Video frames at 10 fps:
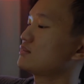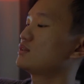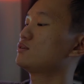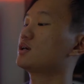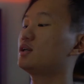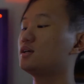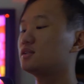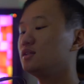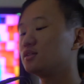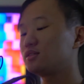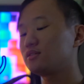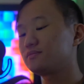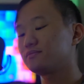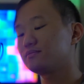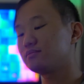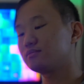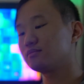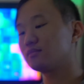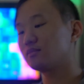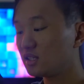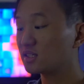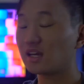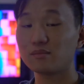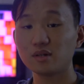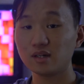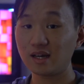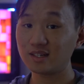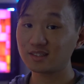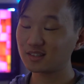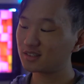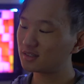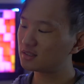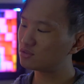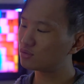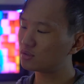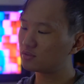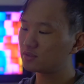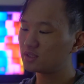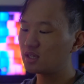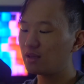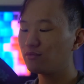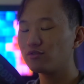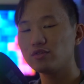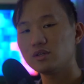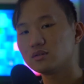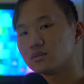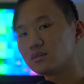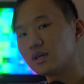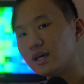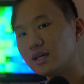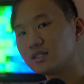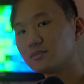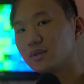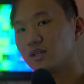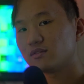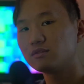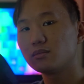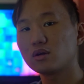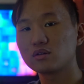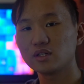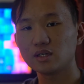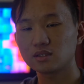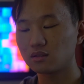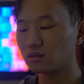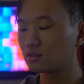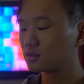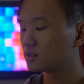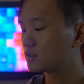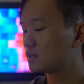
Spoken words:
look kind of like this. This camera has sort of the same feel as many of the modern DSLRs.